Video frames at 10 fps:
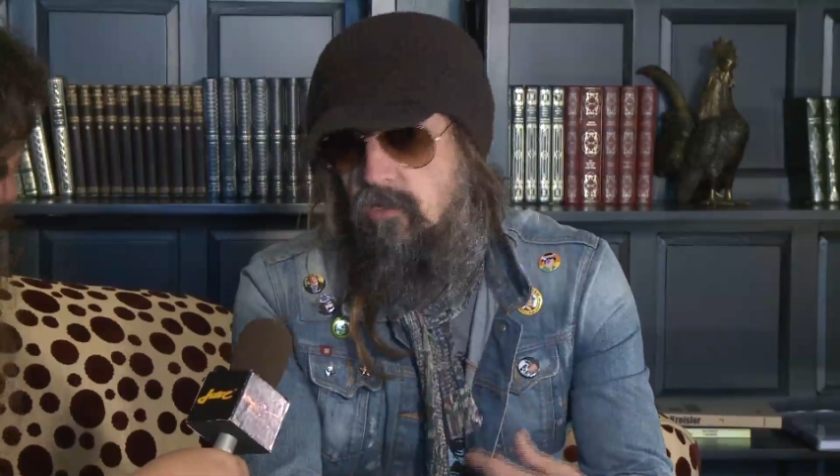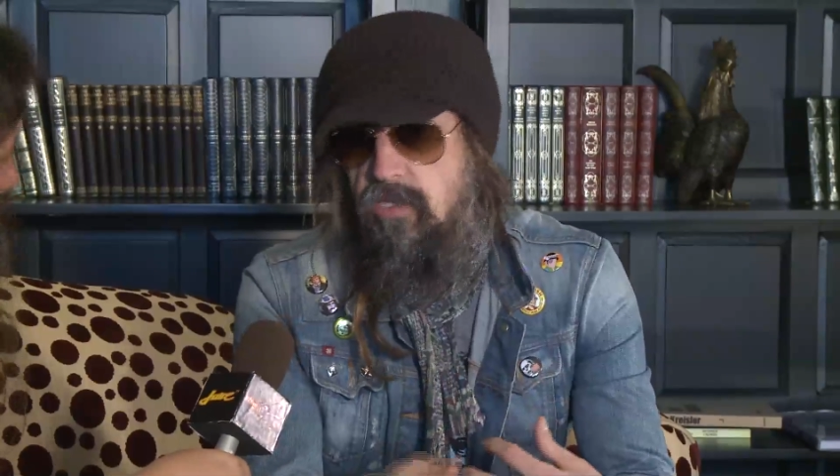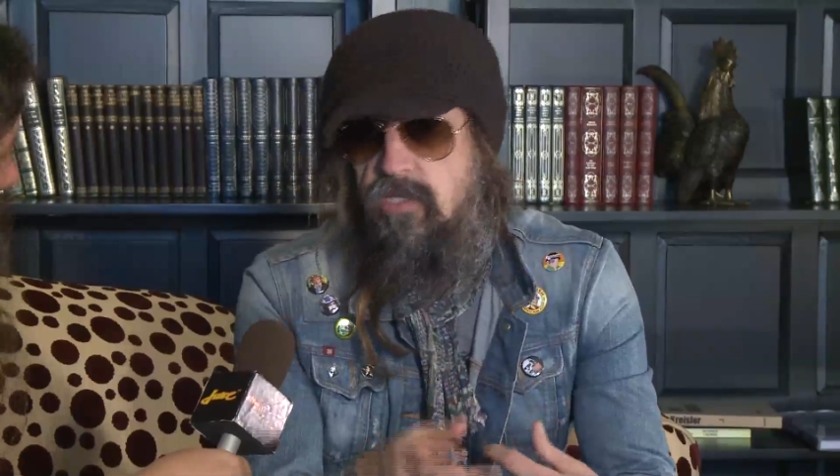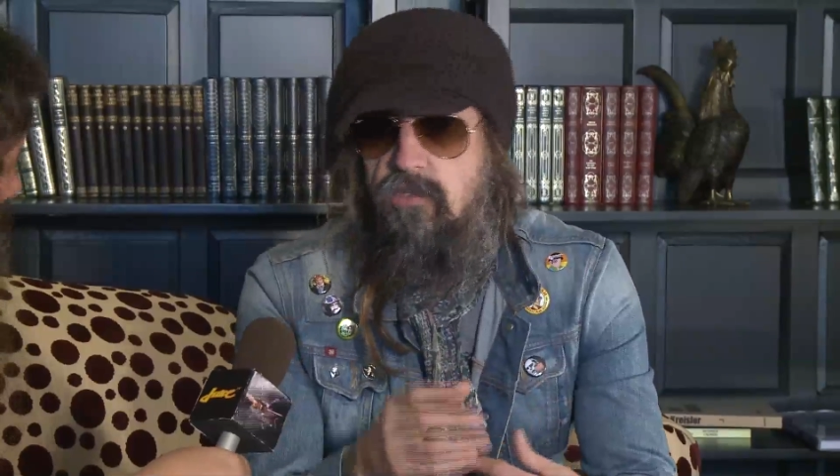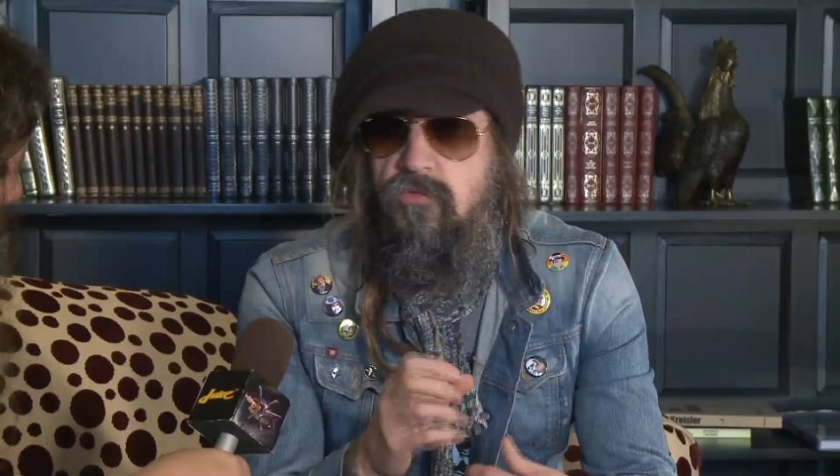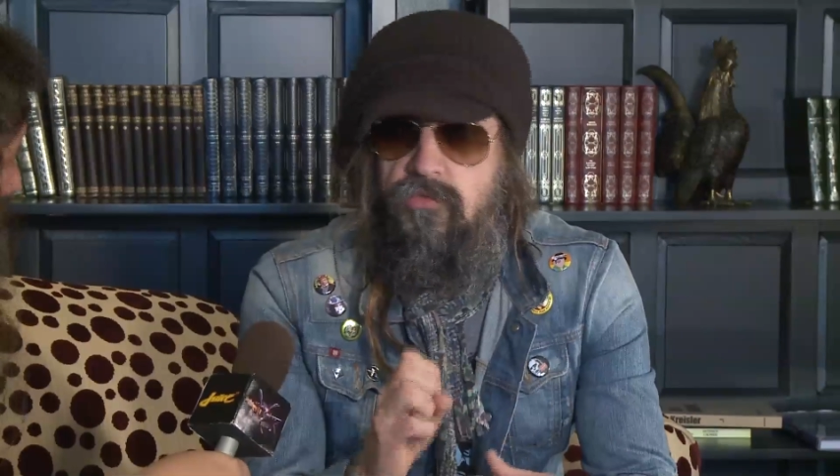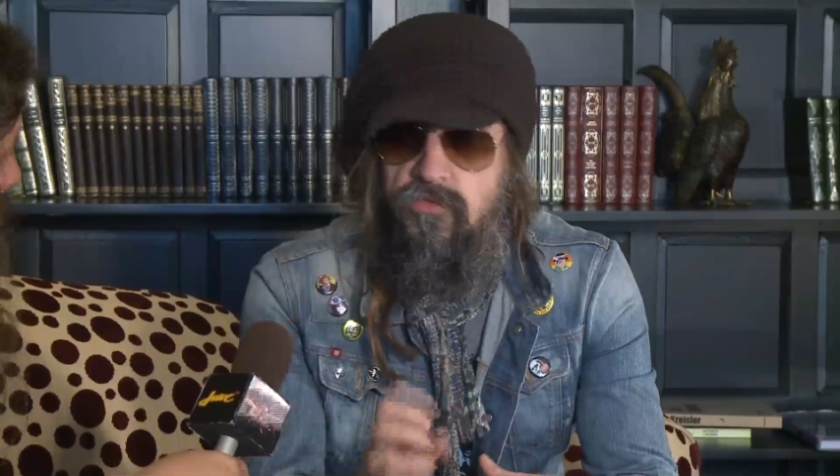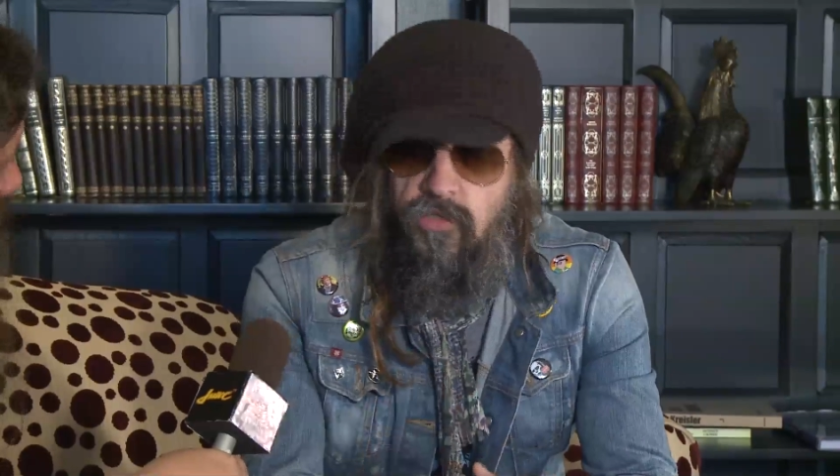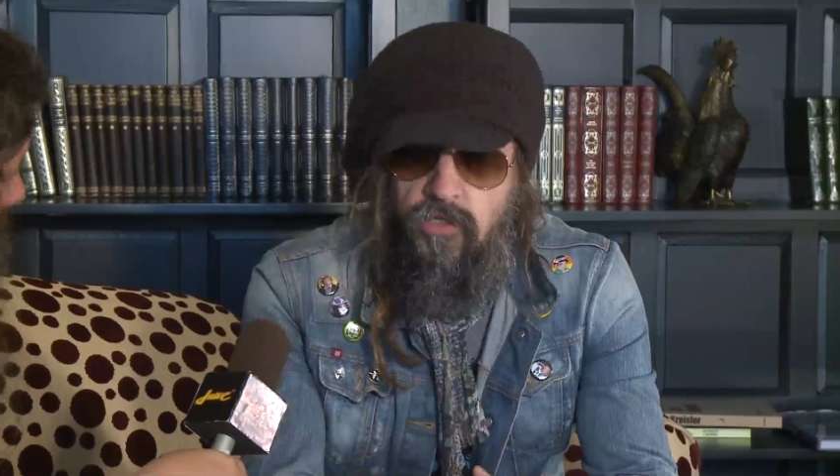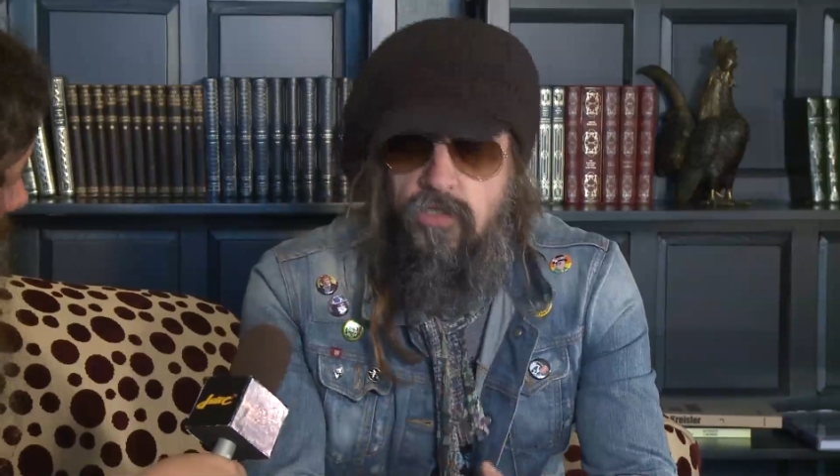I'll make it into a
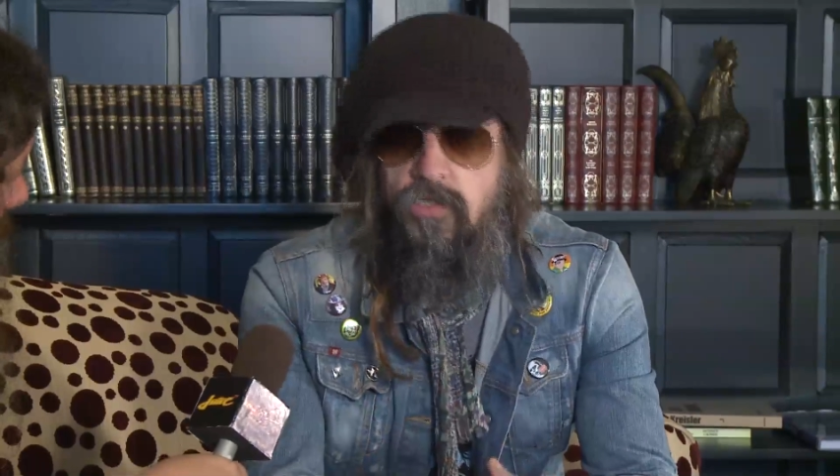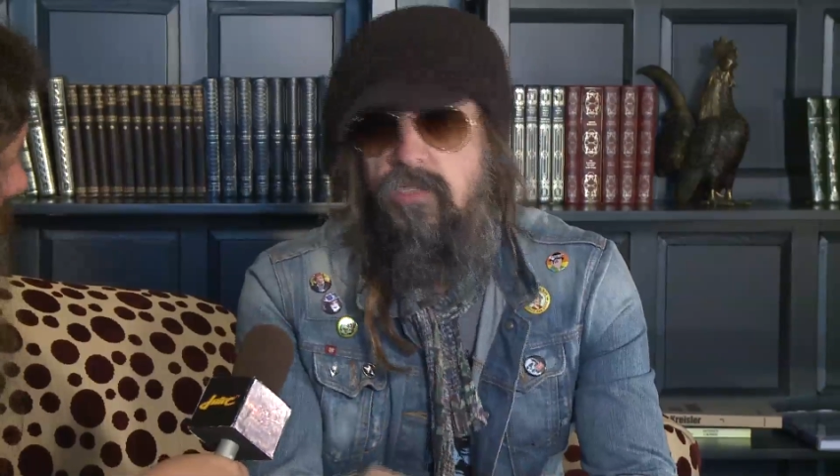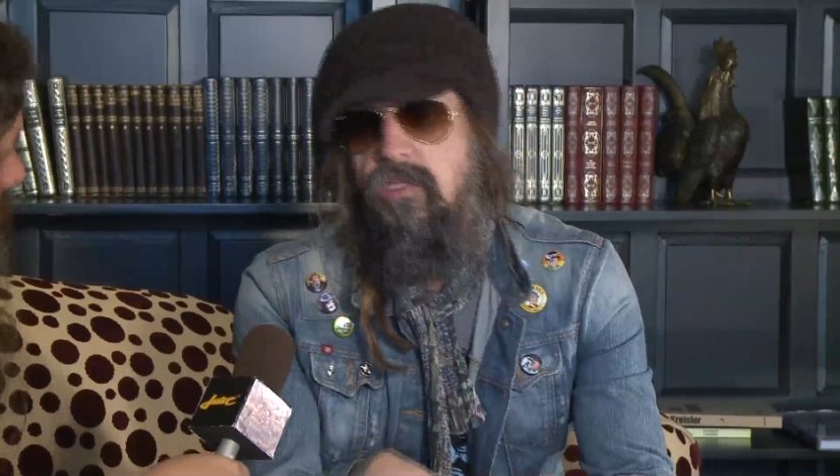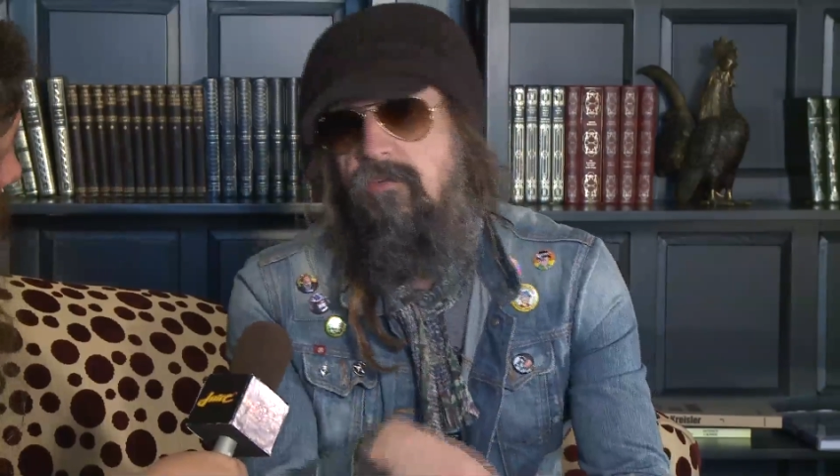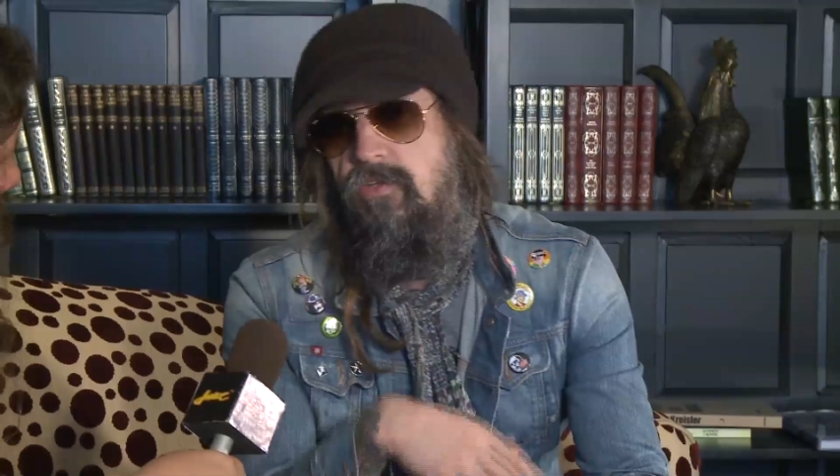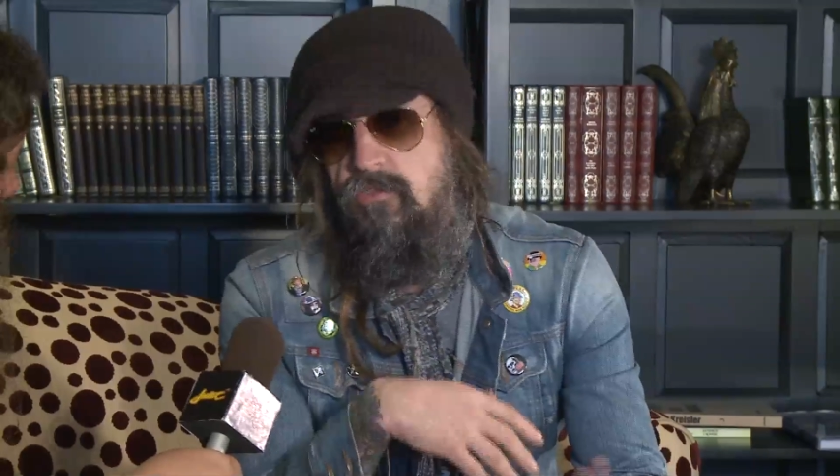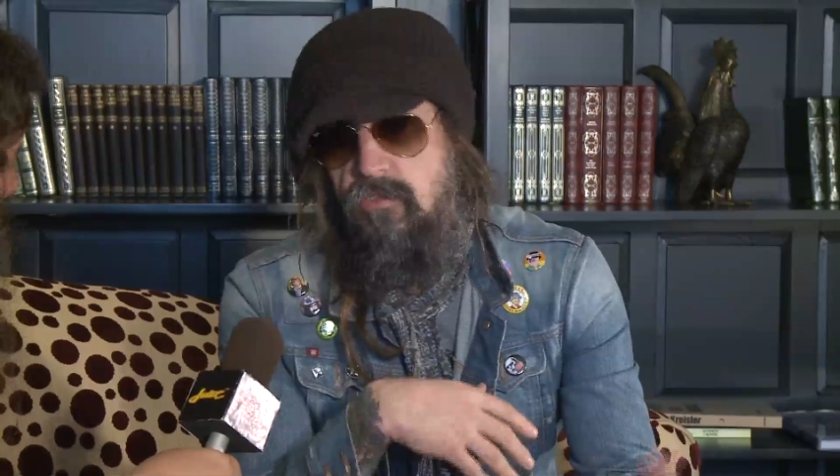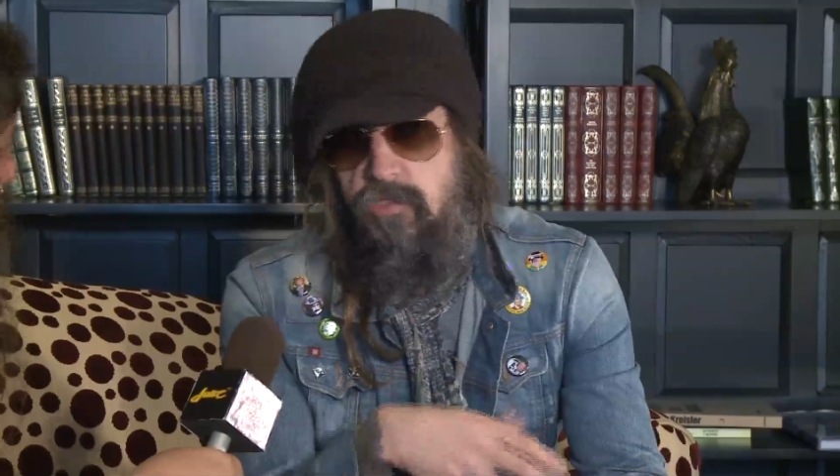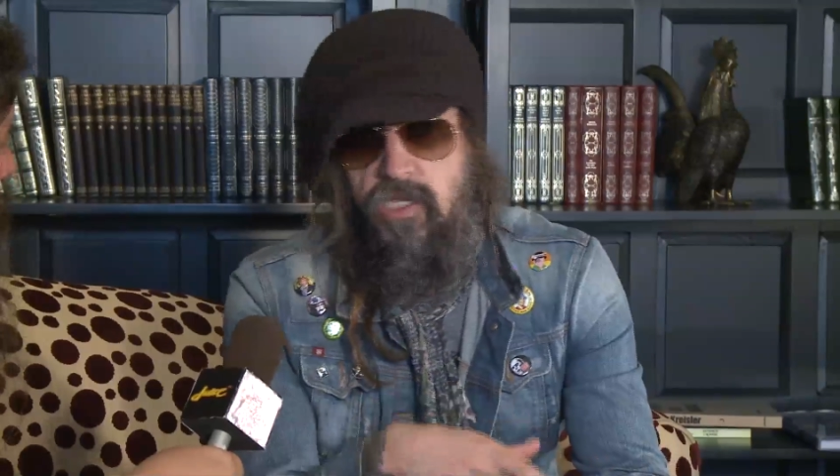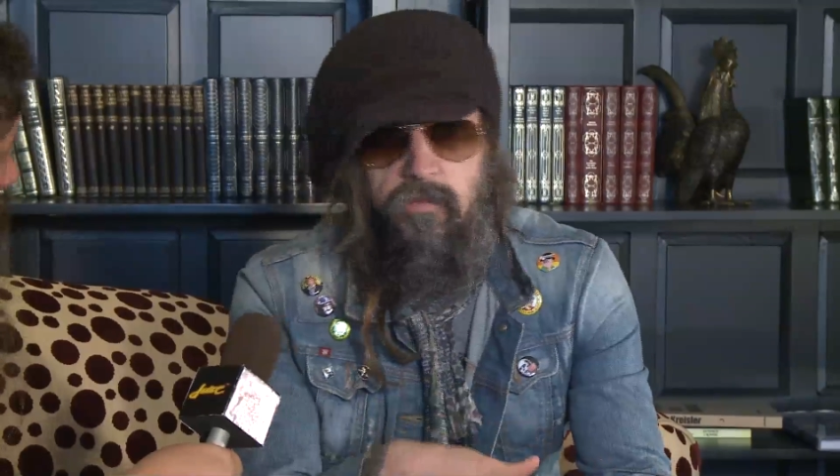song, and then eventually
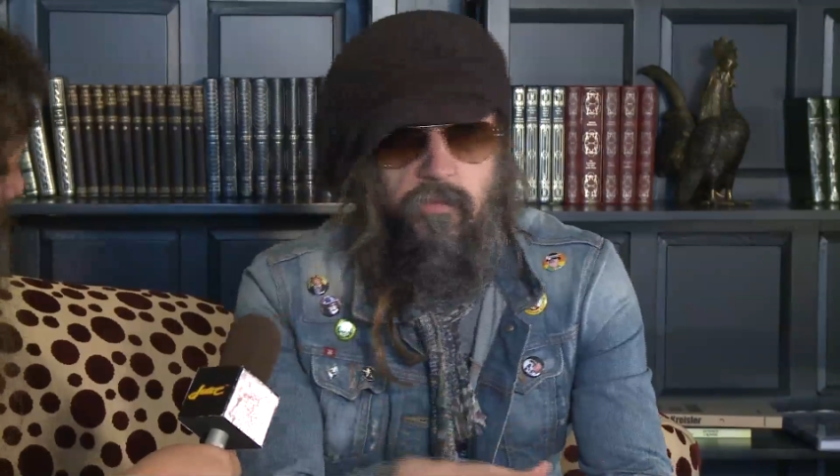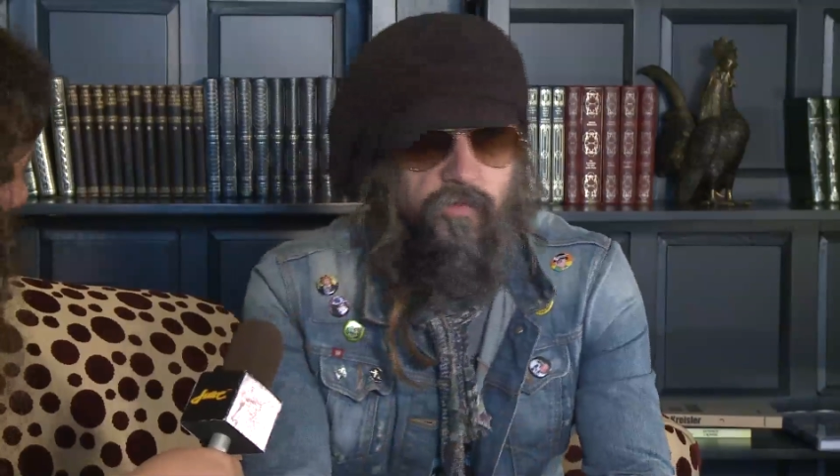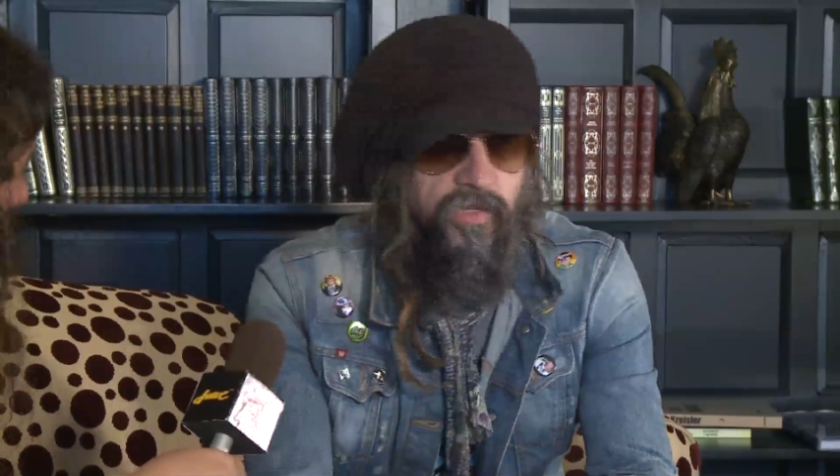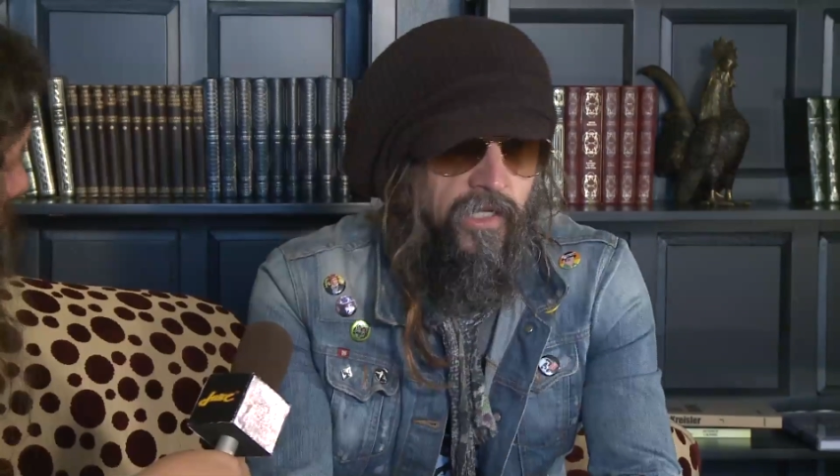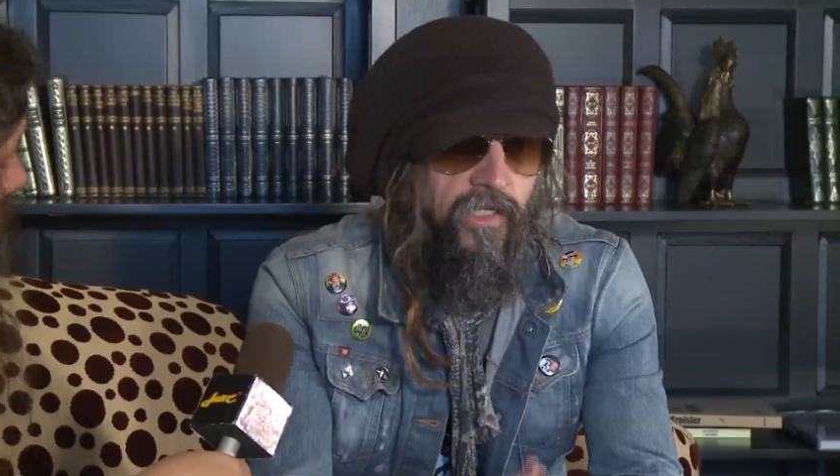it became a movie.